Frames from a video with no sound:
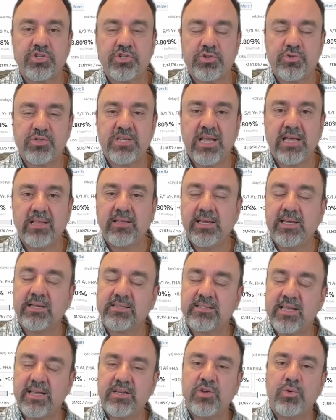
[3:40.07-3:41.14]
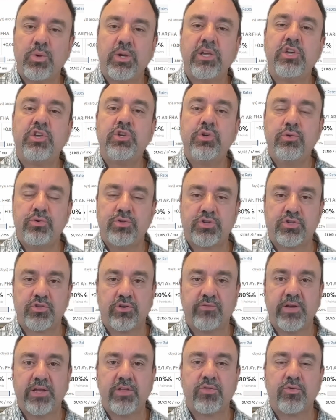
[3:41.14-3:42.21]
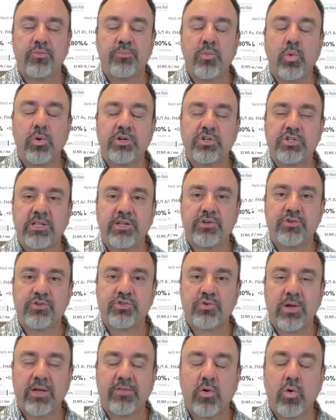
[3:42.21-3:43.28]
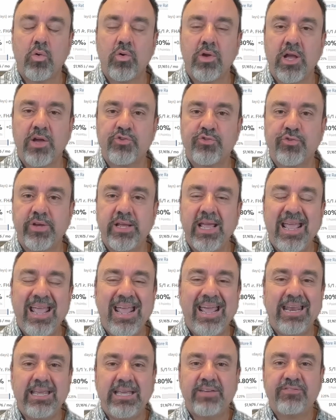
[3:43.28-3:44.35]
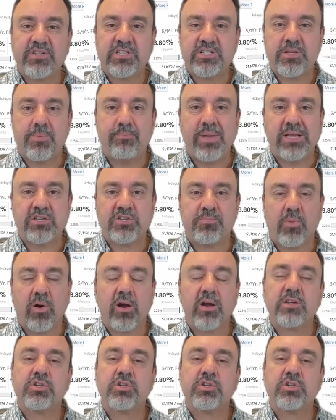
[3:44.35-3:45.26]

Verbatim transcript: News Daily because they do a huge survey through mortgage lenders throughout the whole country, and it gives us a benchmark.